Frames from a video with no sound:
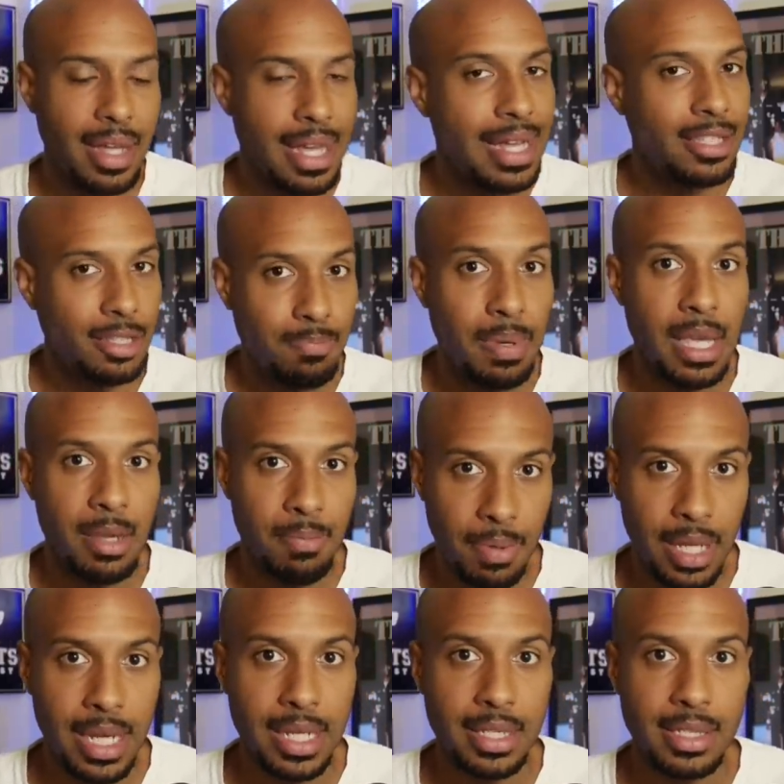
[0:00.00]
It's big
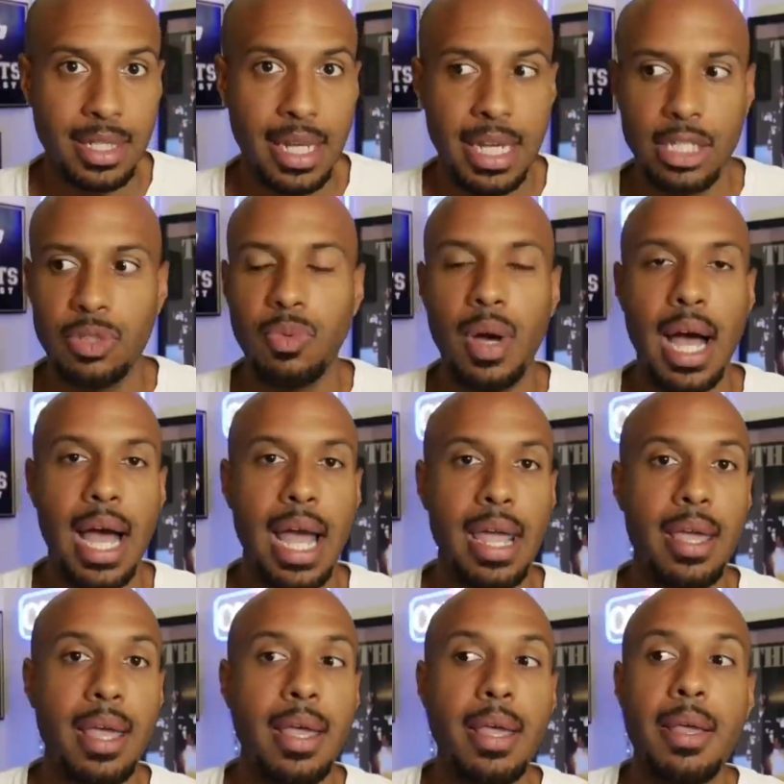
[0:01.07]
plays. It's
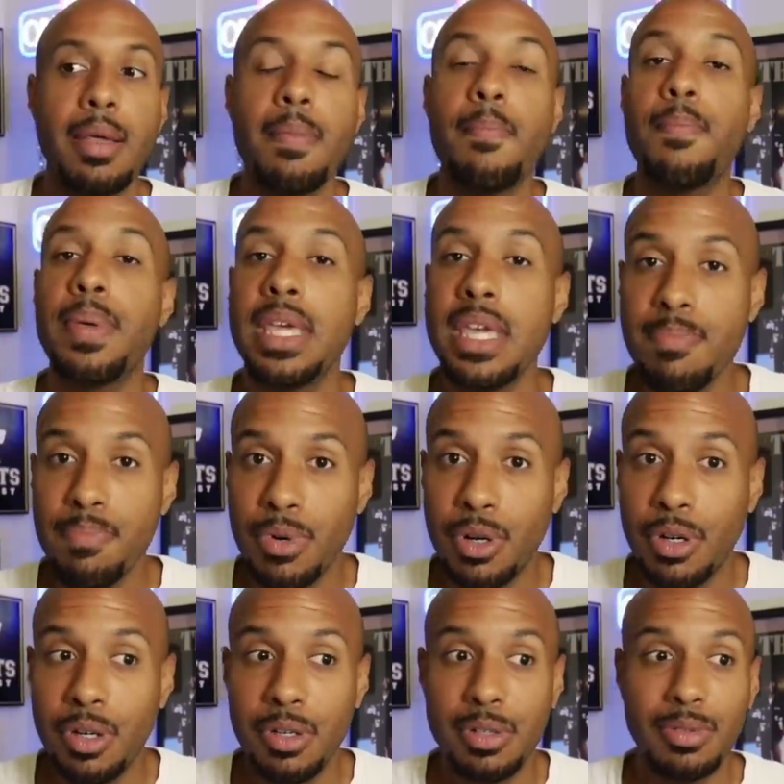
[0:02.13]
why
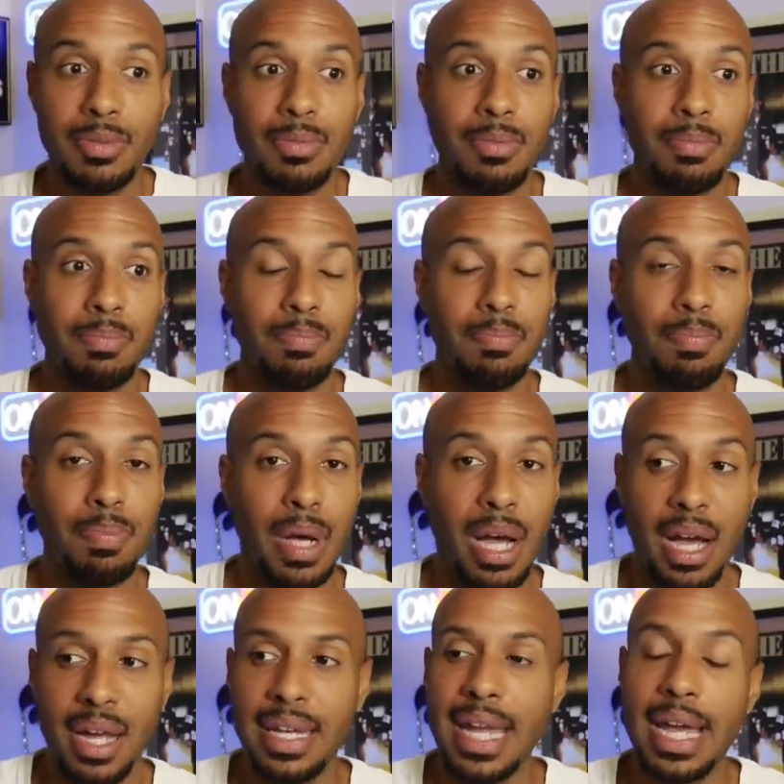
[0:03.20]
people,
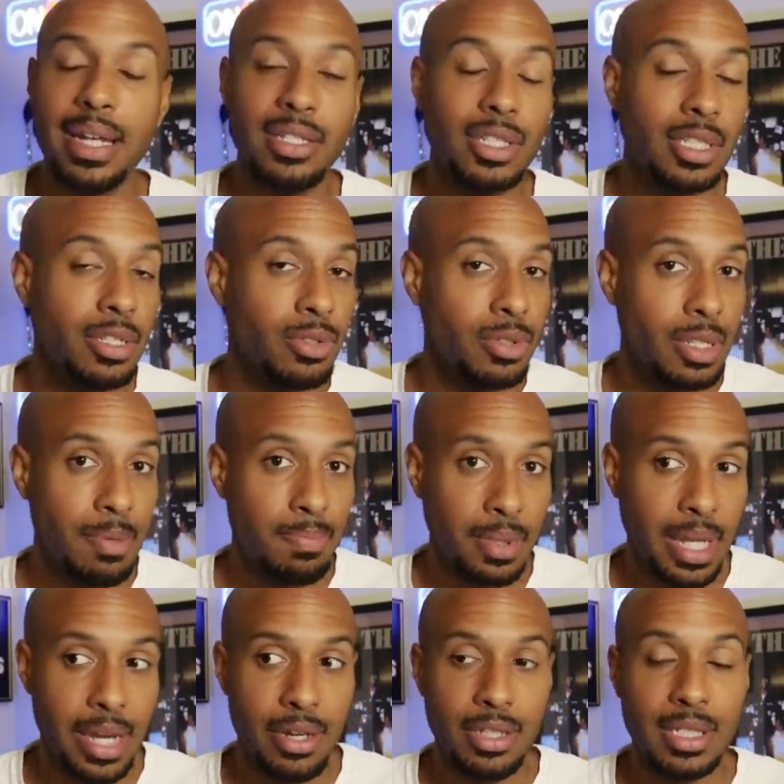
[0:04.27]
not necessarily
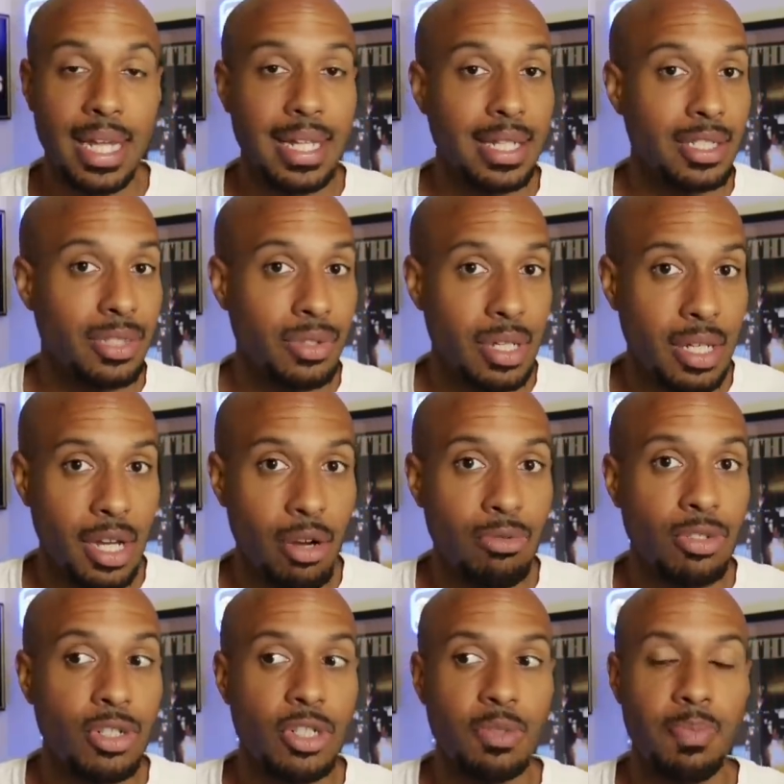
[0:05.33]
players, not necessarily
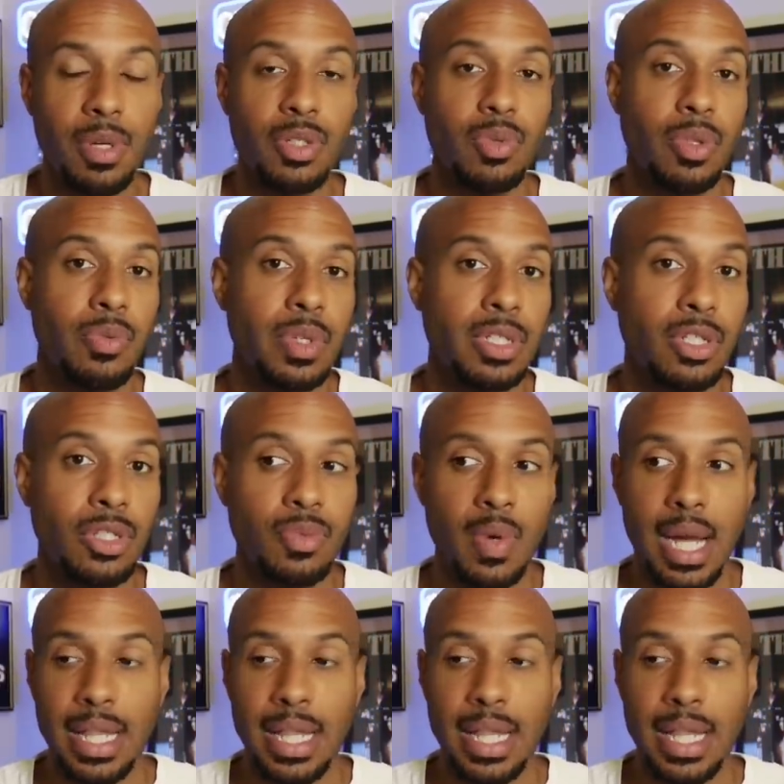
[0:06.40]
coaches, but it's one of the reasons why,